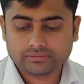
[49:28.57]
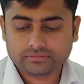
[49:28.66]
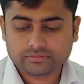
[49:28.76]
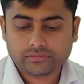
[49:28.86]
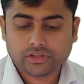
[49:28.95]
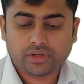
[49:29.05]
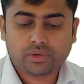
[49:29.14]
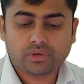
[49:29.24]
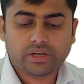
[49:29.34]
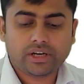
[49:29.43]
You don't
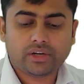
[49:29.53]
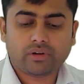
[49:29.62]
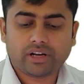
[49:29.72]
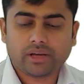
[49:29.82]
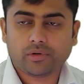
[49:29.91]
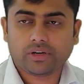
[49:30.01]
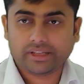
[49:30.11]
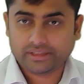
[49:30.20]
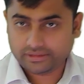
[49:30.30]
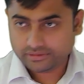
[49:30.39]
need to worry about anything.
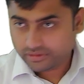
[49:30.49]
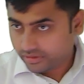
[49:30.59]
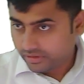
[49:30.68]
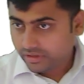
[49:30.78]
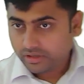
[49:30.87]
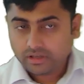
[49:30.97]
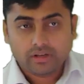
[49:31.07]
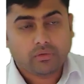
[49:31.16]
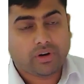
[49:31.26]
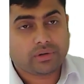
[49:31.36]

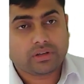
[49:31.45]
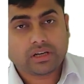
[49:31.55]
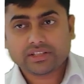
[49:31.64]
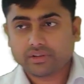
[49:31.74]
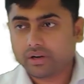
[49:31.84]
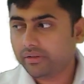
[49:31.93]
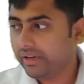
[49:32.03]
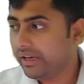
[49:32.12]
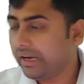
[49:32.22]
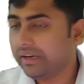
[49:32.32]
Whatever the class you have
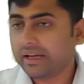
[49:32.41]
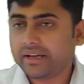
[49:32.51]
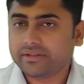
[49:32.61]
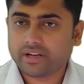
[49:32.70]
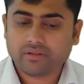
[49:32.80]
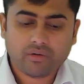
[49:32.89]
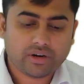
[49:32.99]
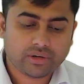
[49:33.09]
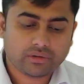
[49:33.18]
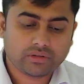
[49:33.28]
in entire Java,
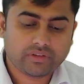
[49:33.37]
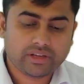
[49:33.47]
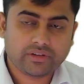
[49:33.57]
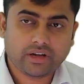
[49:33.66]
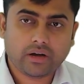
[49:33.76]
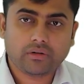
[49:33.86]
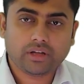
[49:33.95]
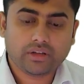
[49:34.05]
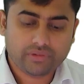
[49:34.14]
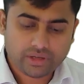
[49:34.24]
whatever the way you have,
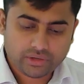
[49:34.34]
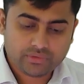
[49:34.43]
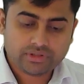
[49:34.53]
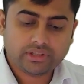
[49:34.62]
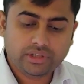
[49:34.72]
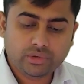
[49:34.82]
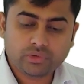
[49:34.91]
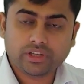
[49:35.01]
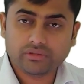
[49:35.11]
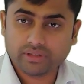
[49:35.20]
if you are using new
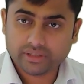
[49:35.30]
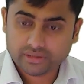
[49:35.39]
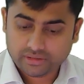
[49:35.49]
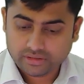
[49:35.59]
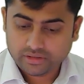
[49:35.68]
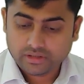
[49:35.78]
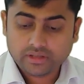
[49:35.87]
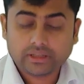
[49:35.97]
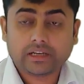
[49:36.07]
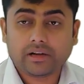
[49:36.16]
keyword,
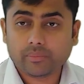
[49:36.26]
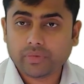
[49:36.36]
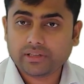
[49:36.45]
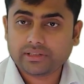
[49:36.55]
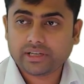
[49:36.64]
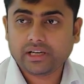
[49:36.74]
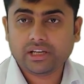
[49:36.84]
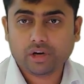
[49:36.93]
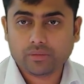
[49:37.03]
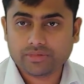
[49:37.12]
then
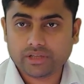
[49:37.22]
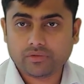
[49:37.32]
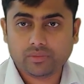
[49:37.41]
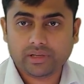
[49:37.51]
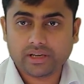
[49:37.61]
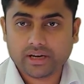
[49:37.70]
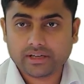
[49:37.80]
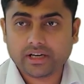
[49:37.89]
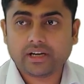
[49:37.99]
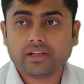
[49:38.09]
compulsorily object will be
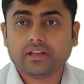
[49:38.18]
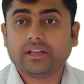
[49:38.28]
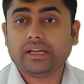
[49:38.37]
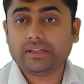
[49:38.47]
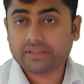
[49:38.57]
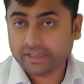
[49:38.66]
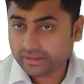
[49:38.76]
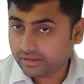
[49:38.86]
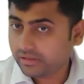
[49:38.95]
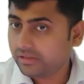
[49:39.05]
created inside
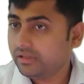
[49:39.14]
the